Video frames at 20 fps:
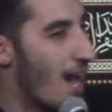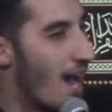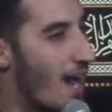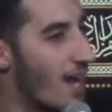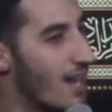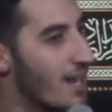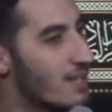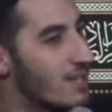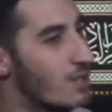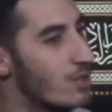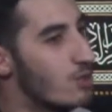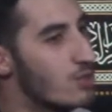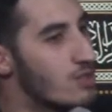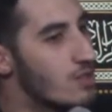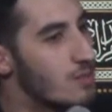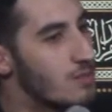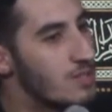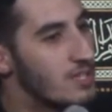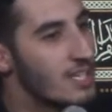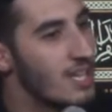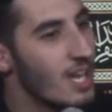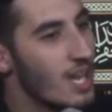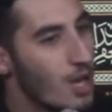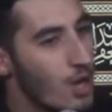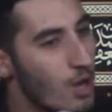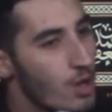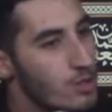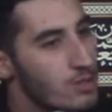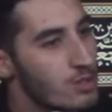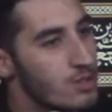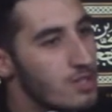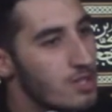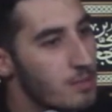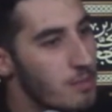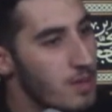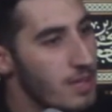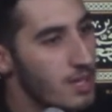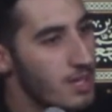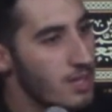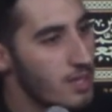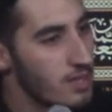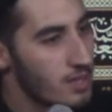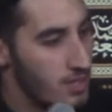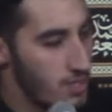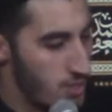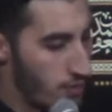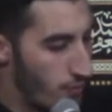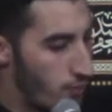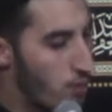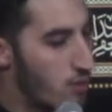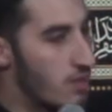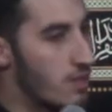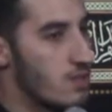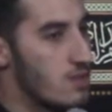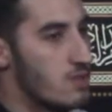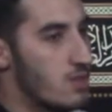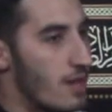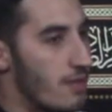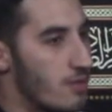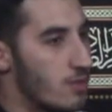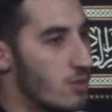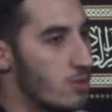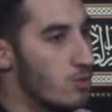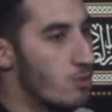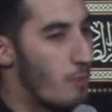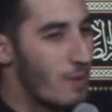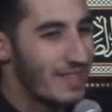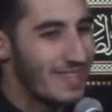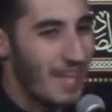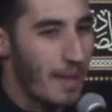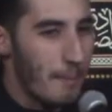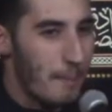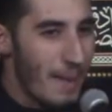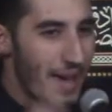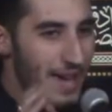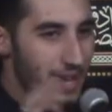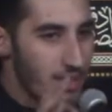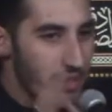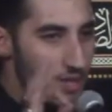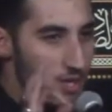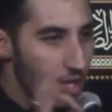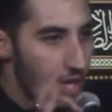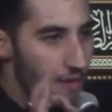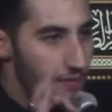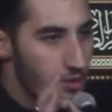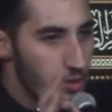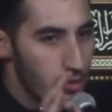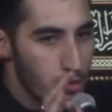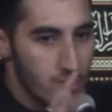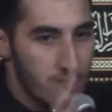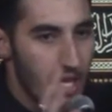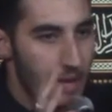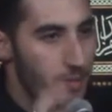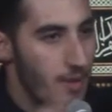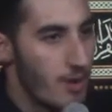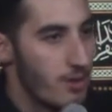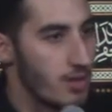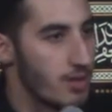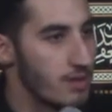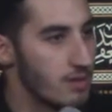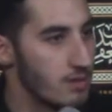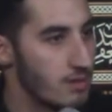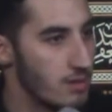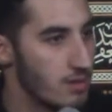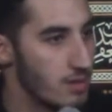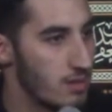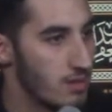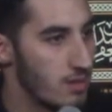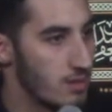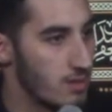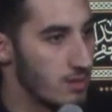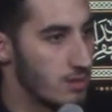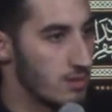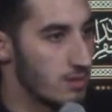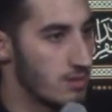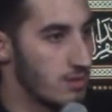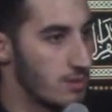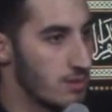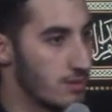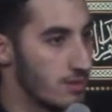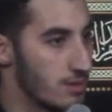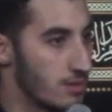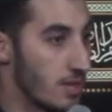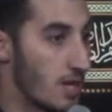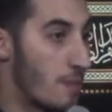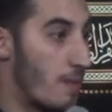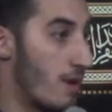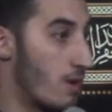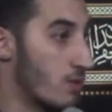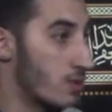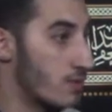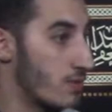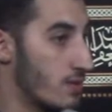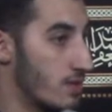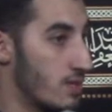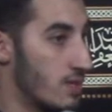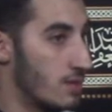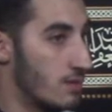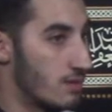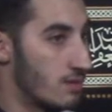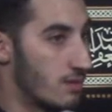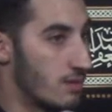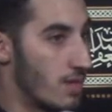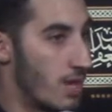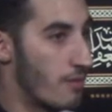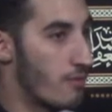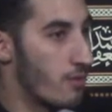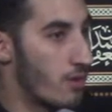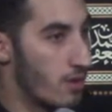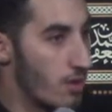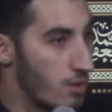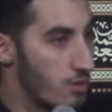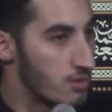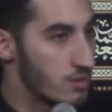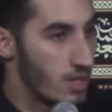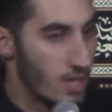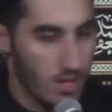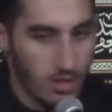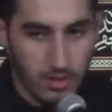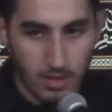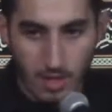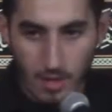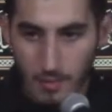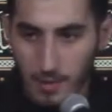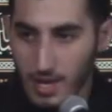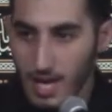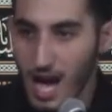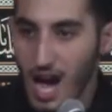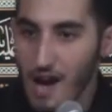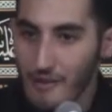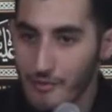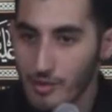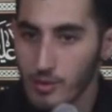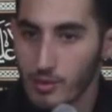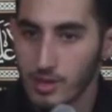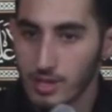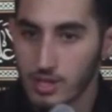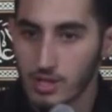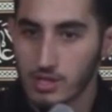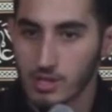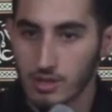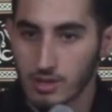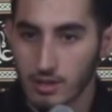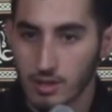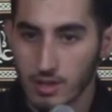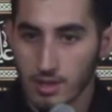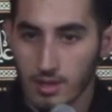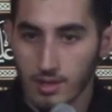Allah tells them to get closer to me, there's a few things you have to do, but the main thing you have to do is get married. for din. everyone knows that. To complete half your religion,